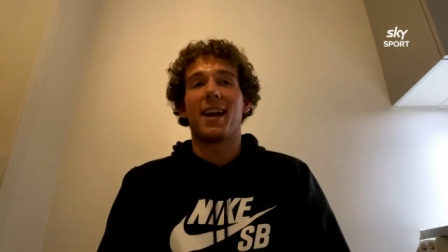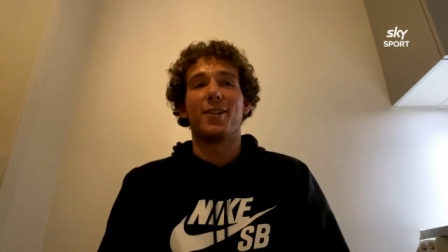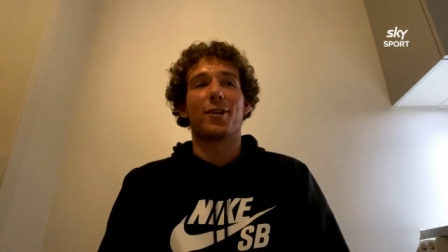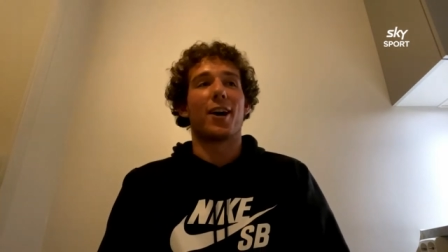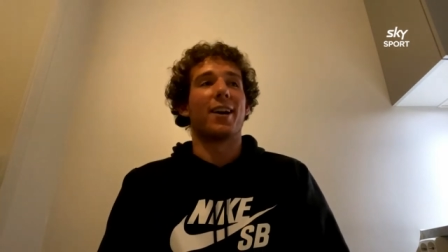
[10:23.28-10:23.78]
yeah,
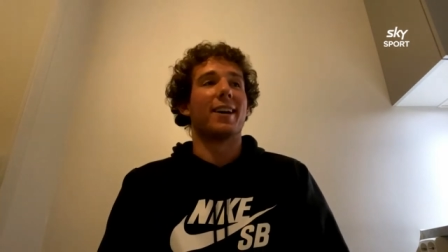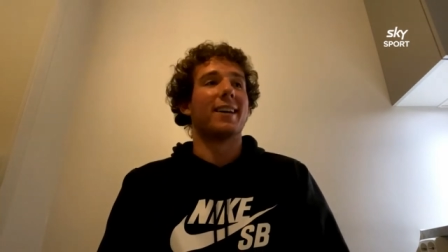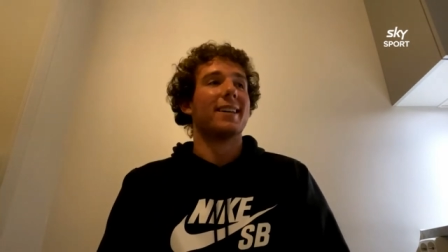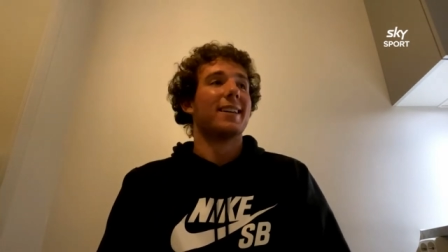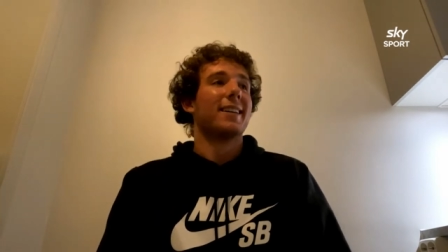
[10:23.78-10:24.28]
you kind
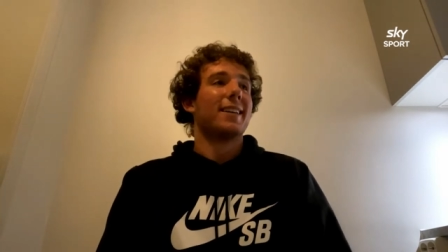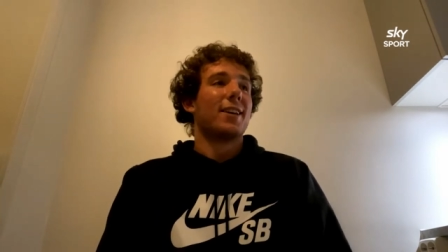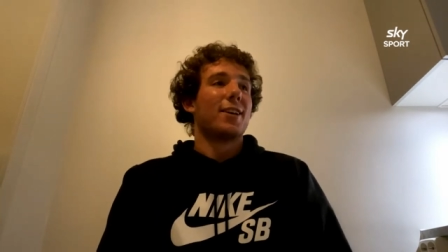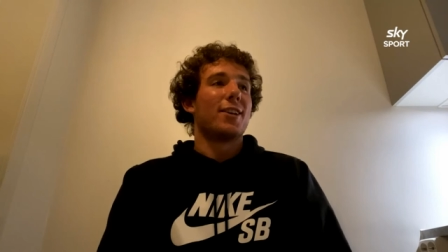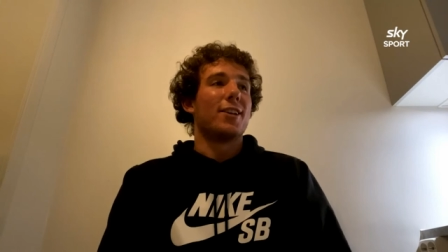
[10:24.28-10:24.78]
of
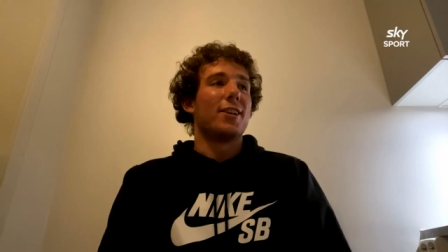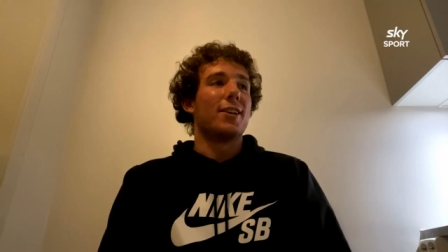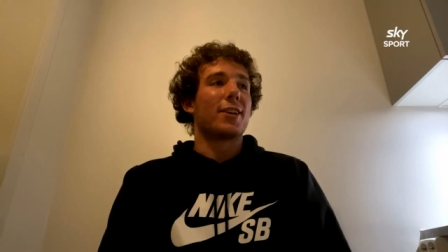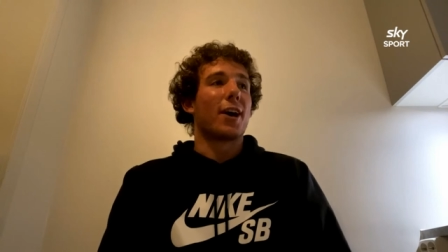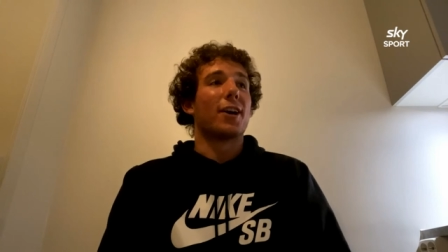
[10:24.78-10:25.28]

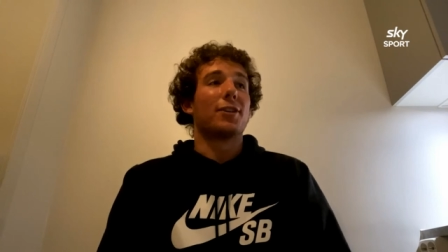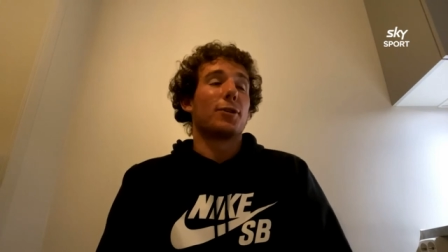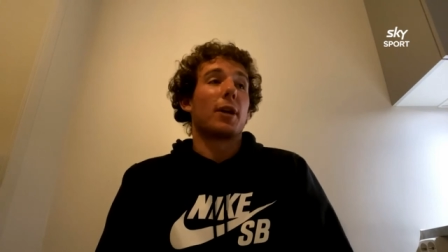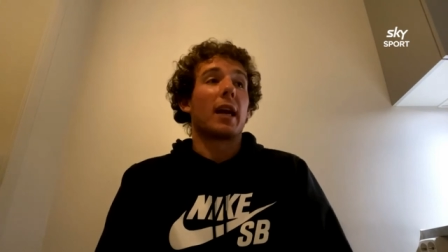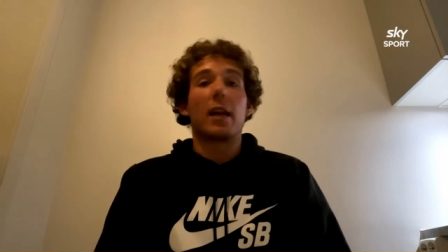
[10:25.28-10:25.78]
you kind of
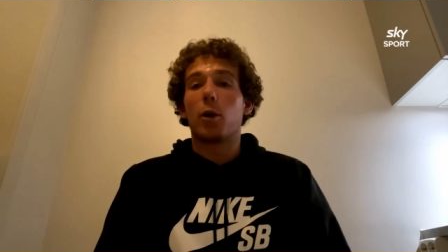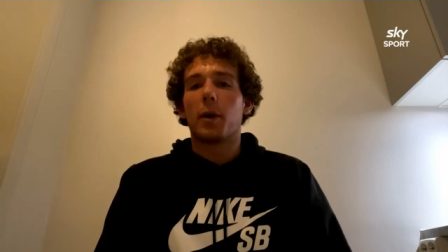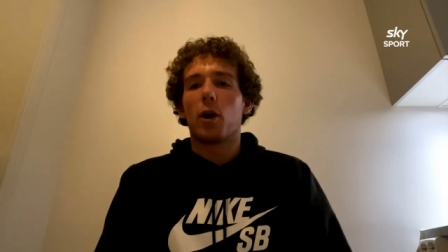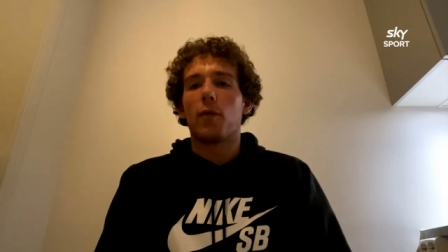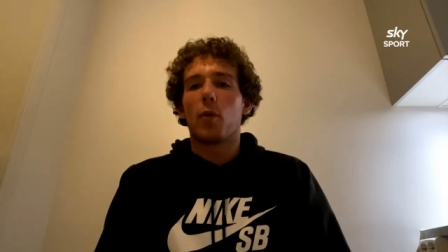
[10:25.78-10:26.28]
do get a
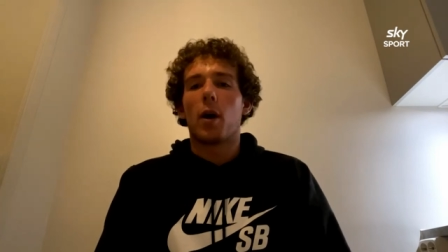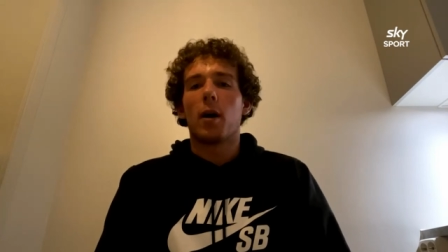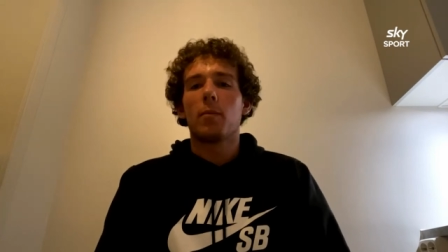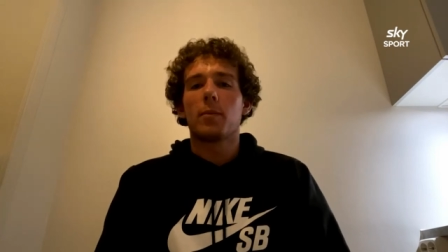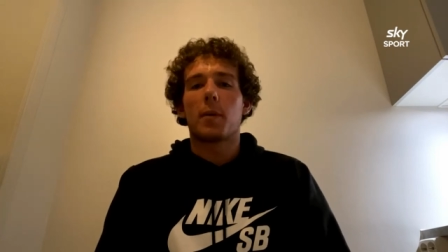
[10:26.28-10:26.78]
little bit
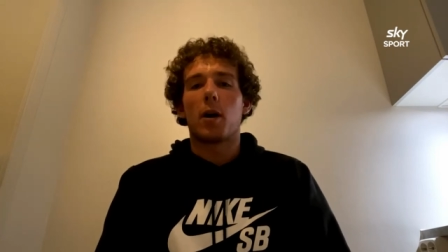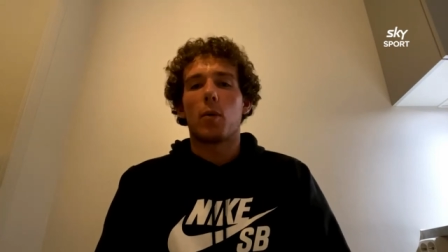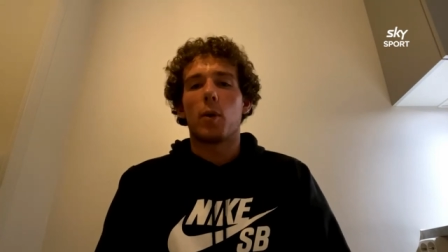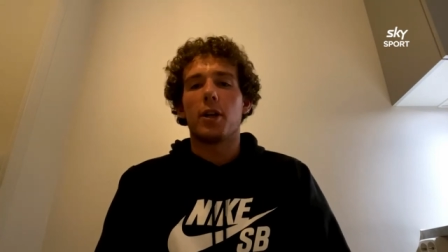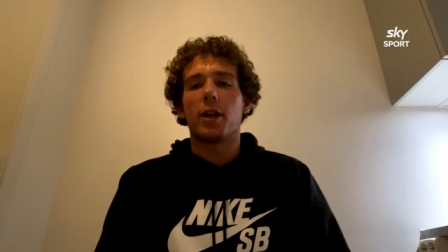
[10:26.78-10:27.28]
overwhelmed,
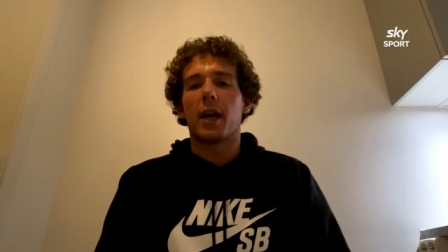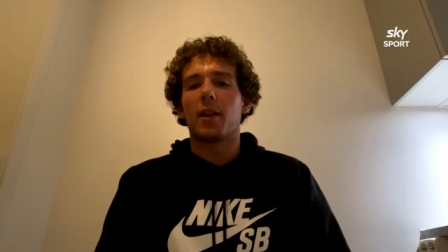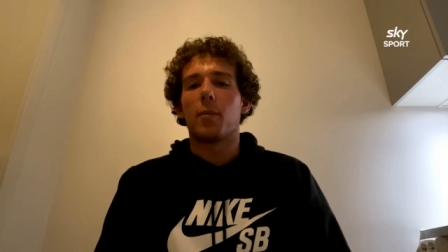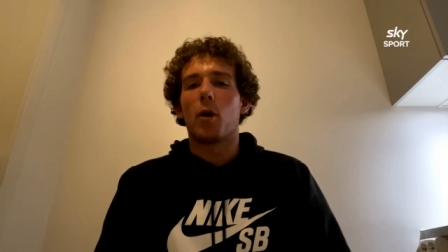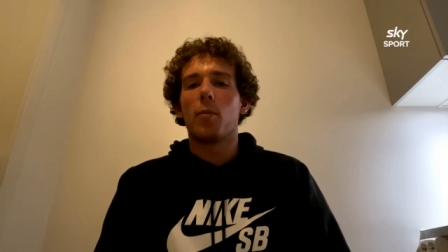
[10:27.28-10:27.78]
but when you
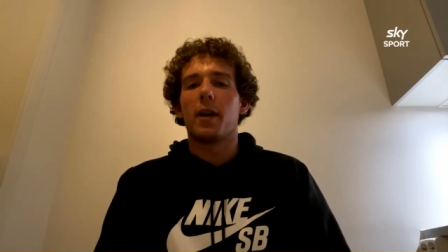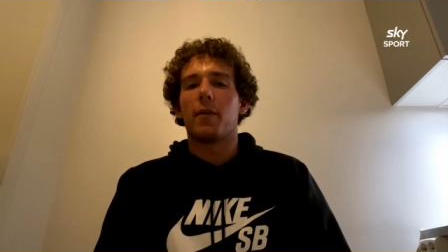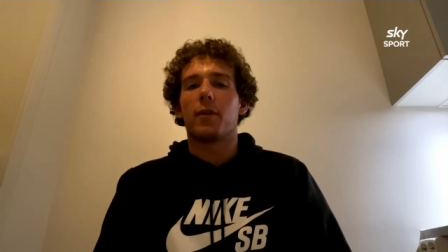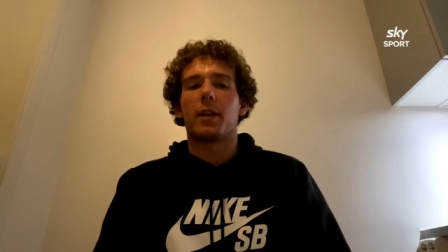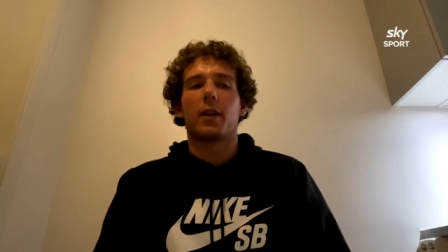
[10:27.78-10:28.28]
get in the moment,
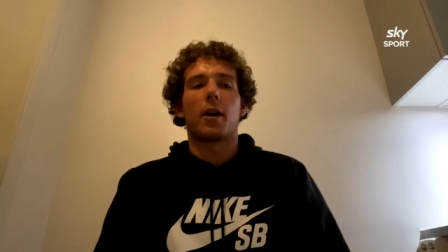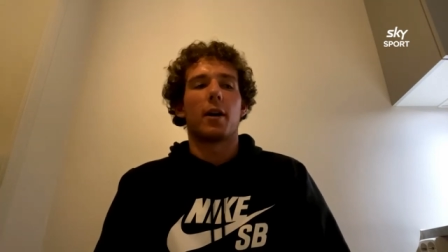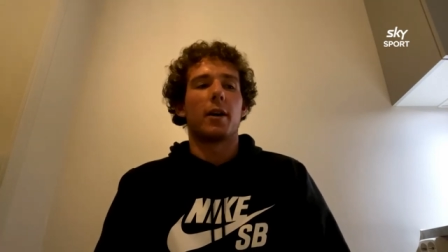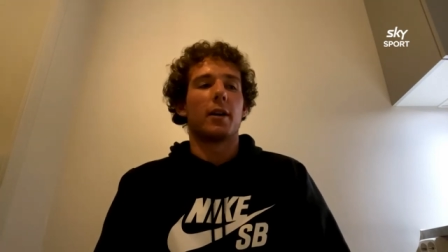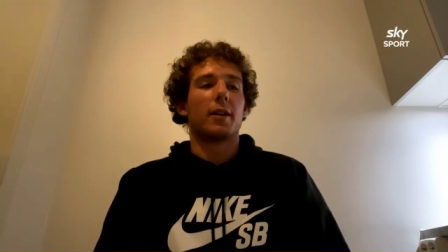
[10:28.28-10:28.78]
everything
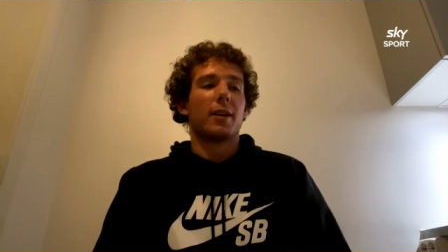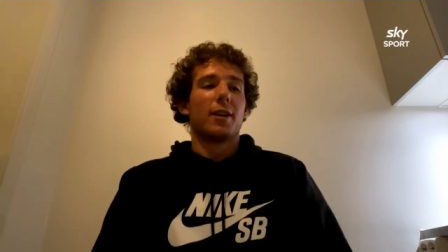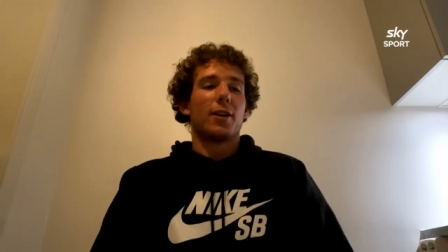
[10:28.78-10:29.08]
kind of